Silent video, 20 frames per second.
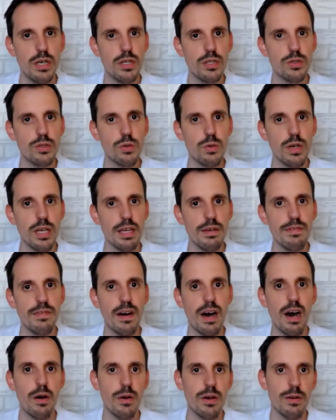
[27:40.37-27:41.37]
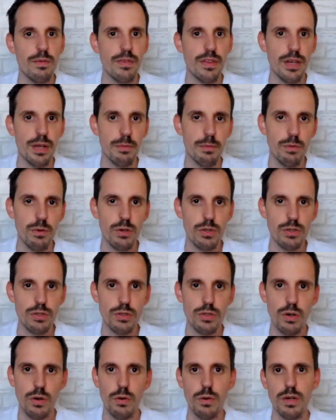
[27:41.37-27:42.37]
live out of their books.
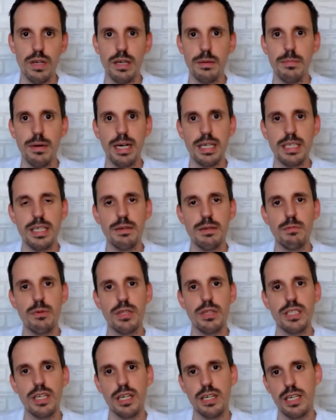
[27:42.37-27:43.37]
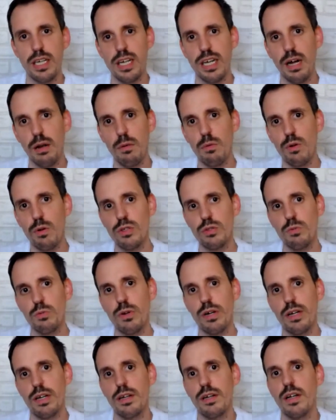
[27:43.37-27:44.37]
So imagine with technical books
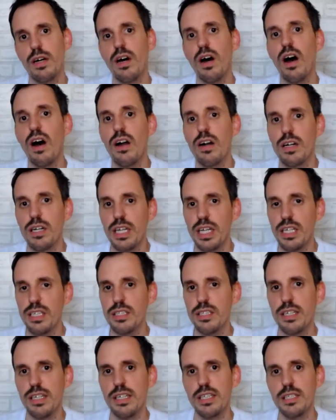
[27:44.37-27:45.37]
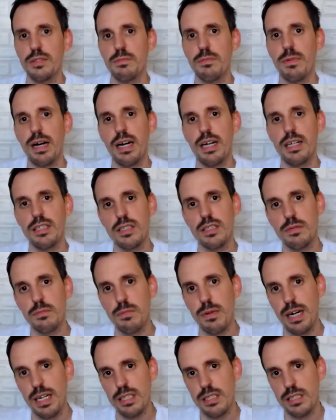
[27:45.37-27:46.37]
where our niche is much
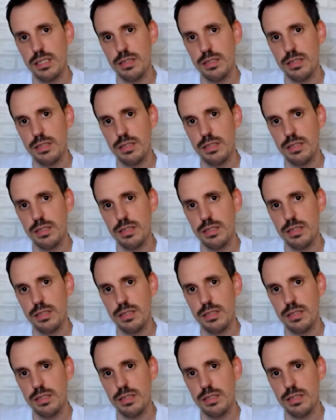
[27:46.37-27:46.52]
much